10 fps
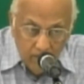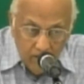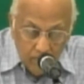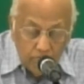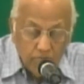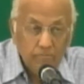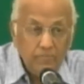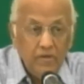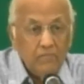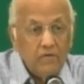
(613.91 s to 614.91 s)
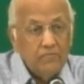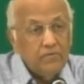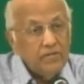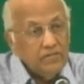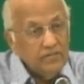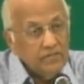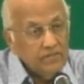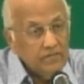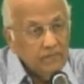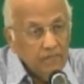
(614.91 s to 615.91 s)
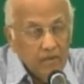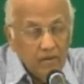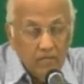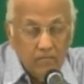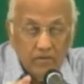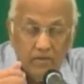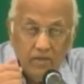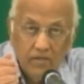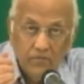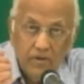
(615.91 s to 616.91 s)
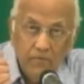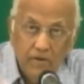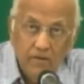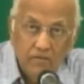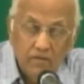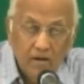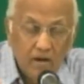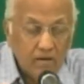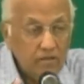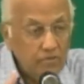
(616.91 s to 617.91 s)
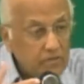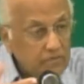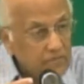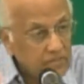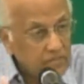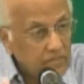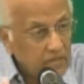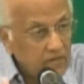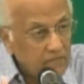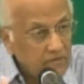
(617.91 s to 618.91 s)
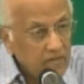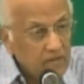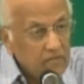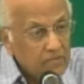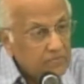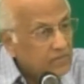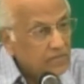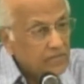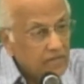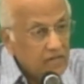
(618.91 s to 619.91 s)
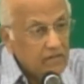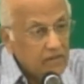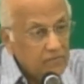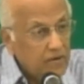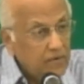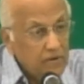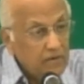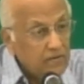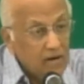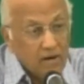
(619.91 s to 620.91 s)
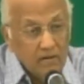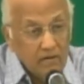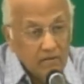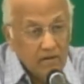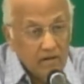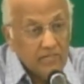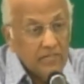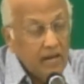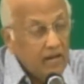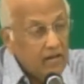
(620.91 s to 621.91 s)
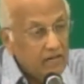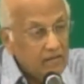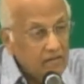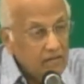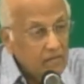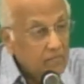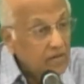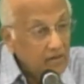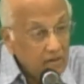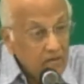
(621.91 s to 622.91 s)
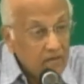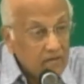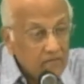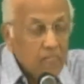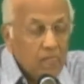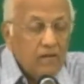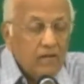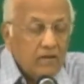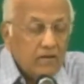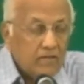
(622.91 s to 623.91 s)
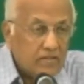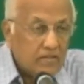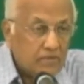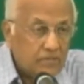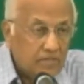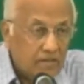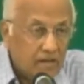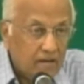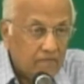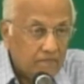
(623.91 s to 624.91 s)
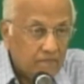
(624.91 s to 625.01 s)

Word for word: I want you to be in my presence. But the thing is, when he went into the garden, he should have still lived in God's presence there, even when he went to the garden on the next day. But he didn't. And that's how sin came.